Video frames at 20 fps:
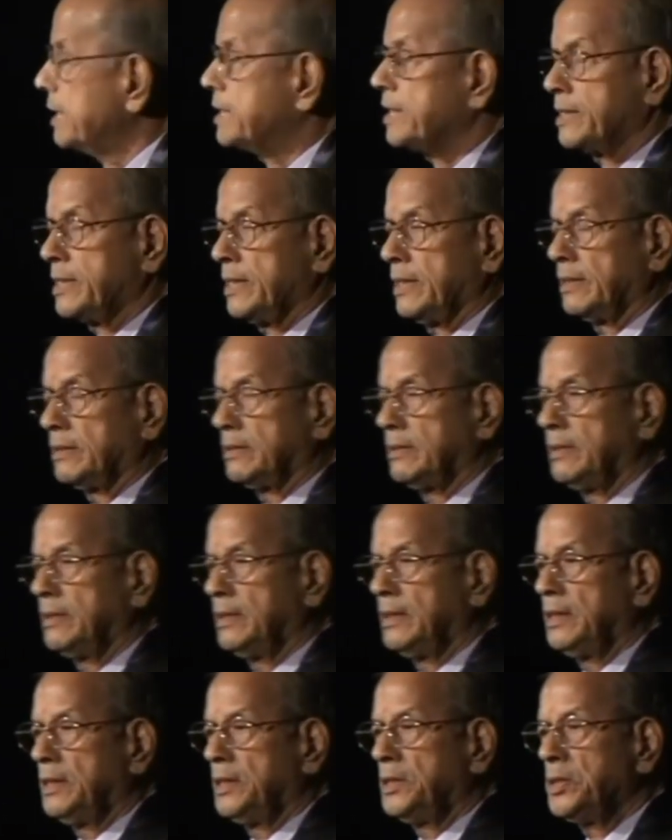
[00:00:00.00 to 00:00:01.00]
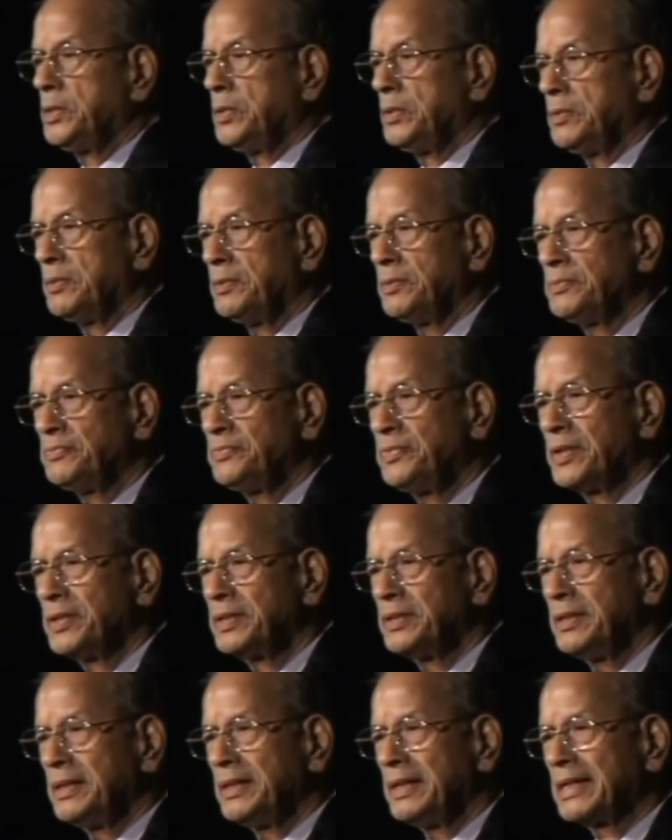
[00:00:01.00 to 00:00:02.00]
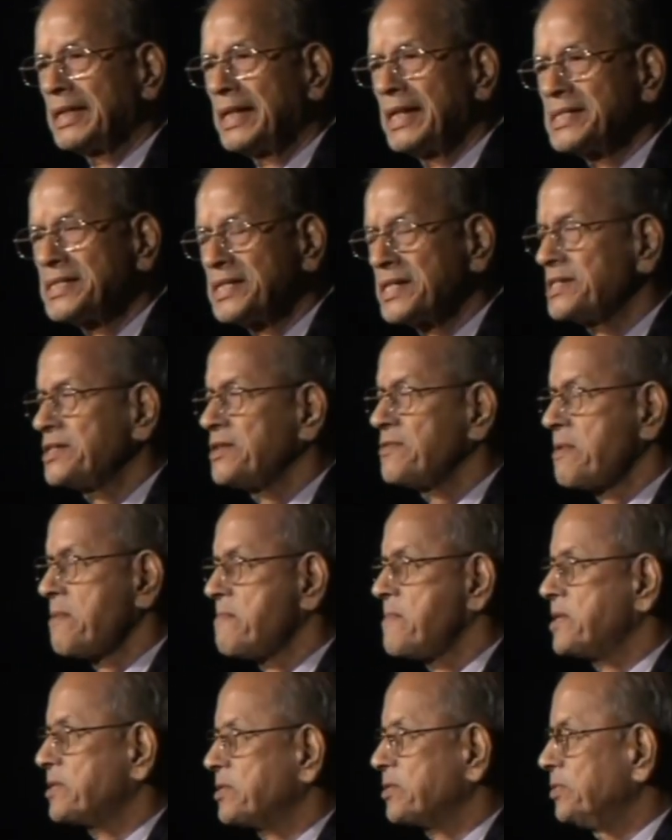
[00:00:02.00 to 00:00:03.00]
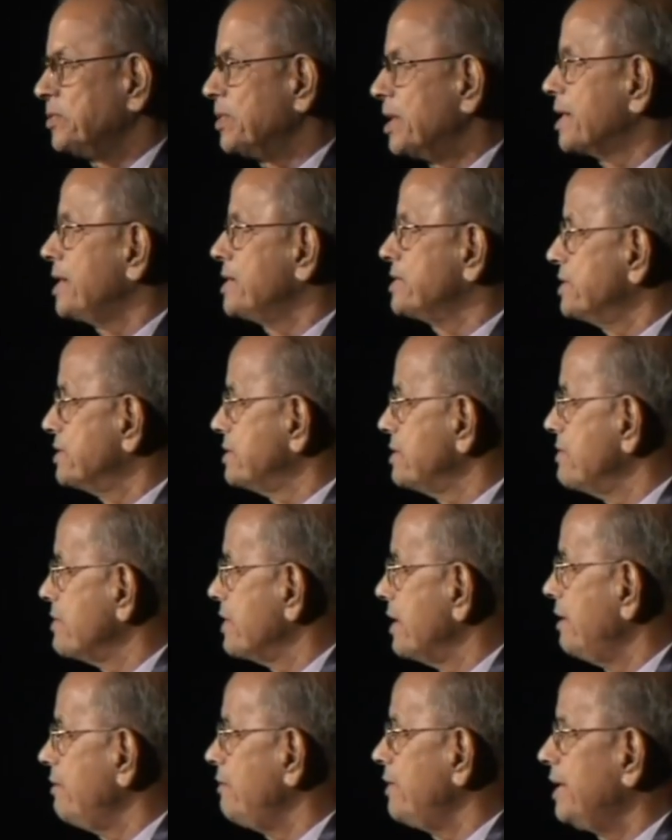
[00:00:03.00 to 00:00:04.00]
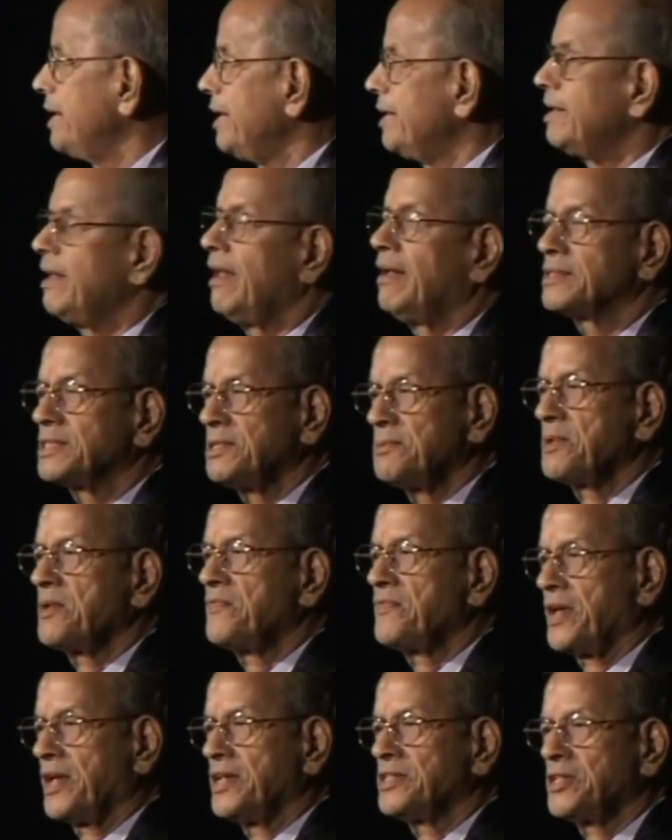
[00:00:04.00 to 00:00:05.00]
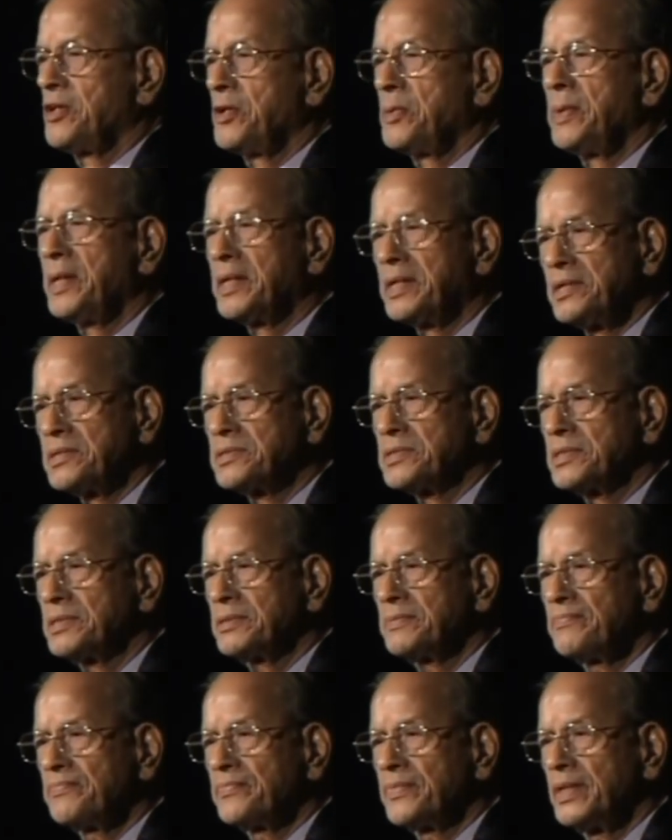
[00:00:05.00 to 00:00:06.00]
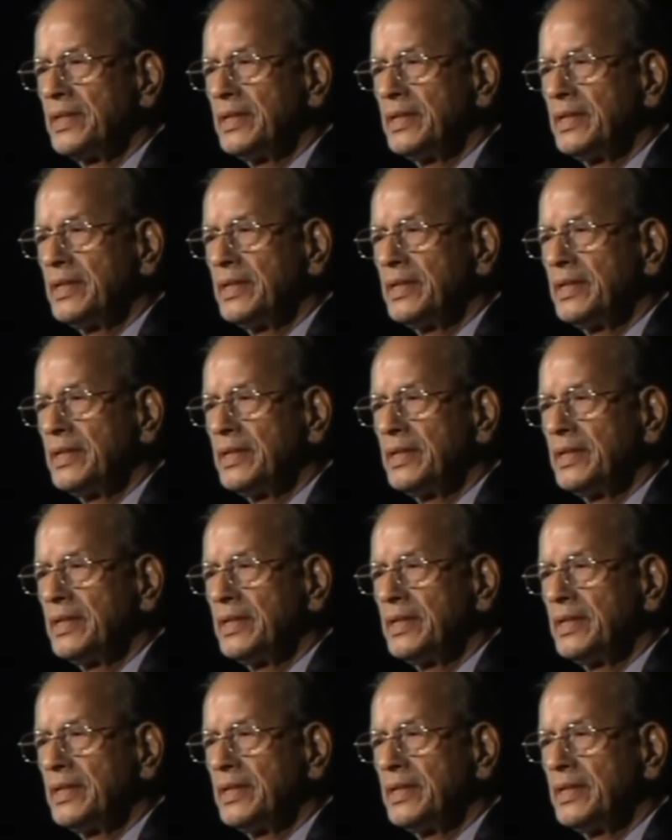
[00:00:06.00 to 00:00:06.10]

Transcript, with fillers: Tree cutting. No, for construction of a metro or a construction of a railway line, large number of trees have to be cut.